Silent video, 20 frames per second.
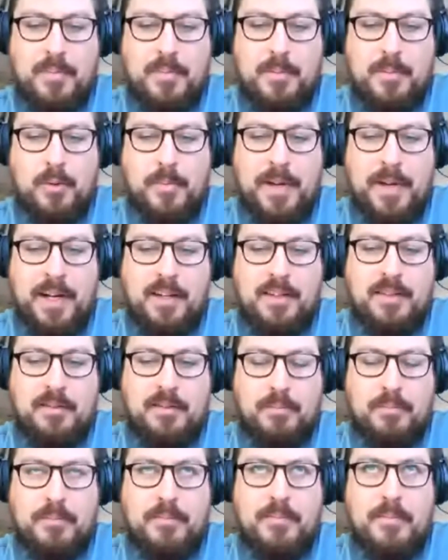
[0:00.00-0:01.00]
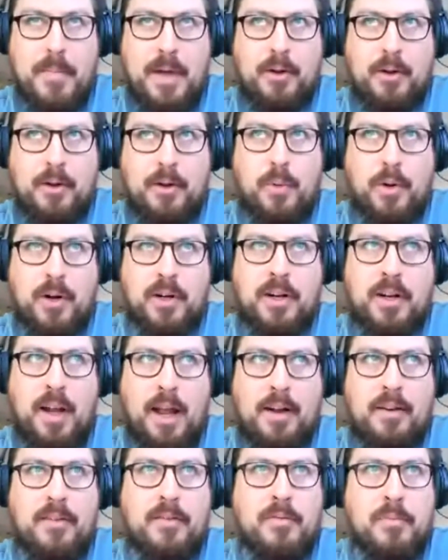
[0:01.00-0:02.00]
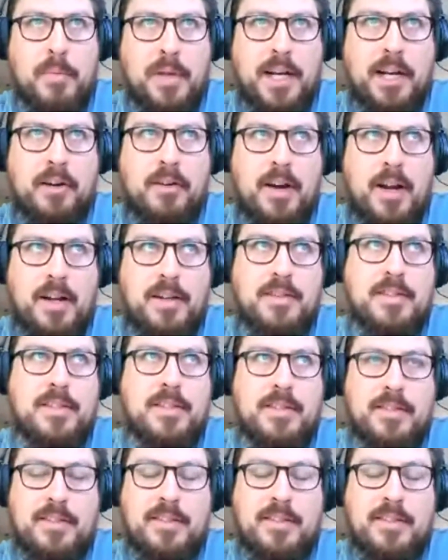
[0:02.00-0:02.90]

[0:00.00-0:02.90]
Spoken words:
people making metal work out of meteorites.